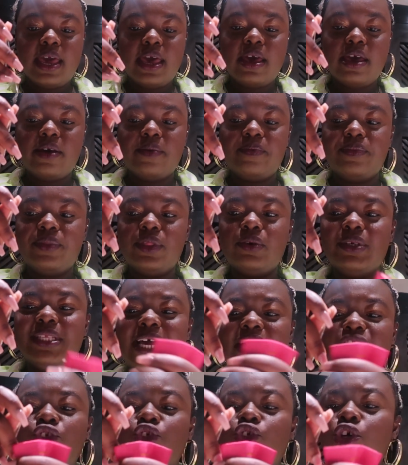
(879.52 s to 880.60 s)
um, there was
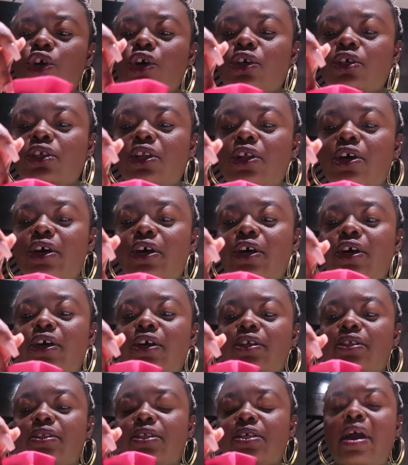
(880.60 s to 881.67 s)
like
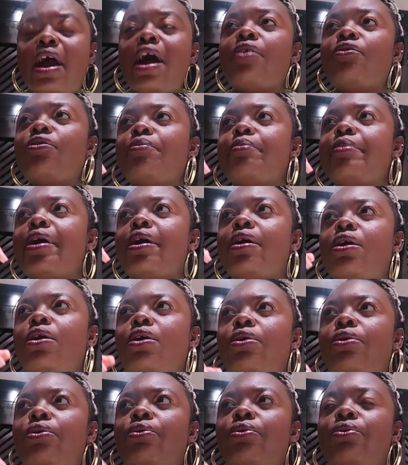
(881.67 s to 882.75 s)
chocolate
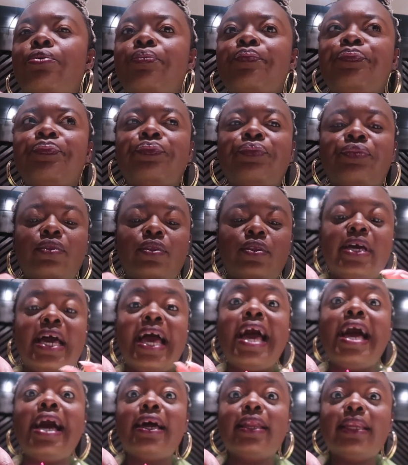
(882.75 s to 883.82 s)
caramel
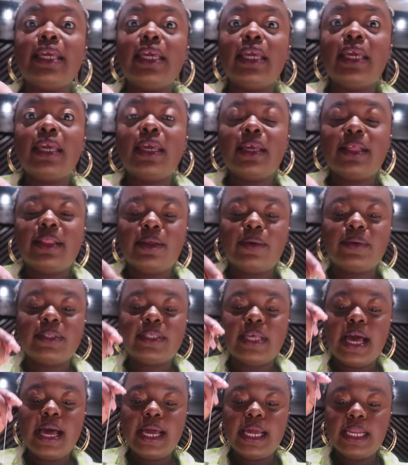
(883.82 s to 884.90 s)
honey there was
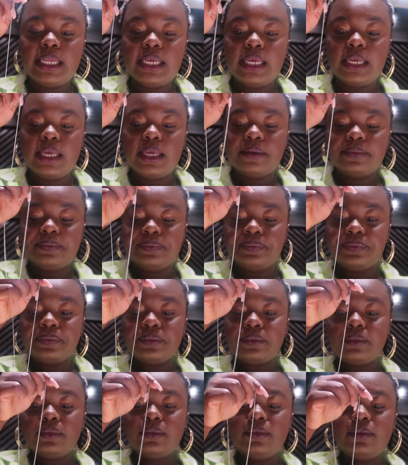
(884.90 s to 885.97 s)
honey
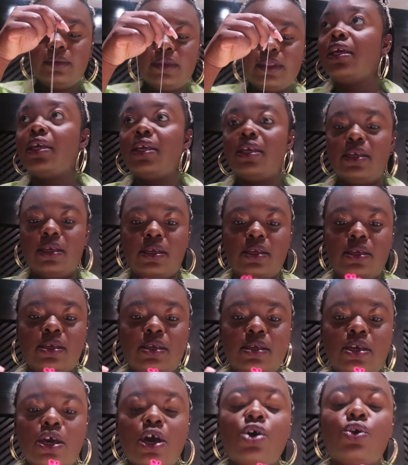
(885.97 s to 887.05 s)

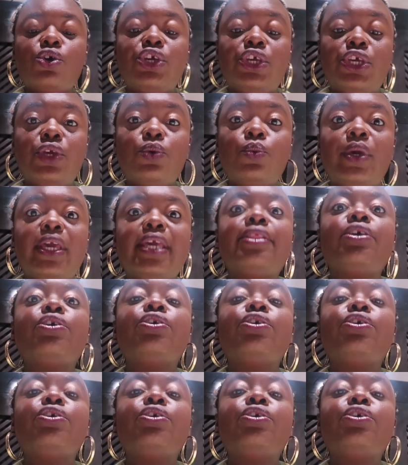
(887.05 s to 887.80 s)
Kiwi. Oh, kiwi.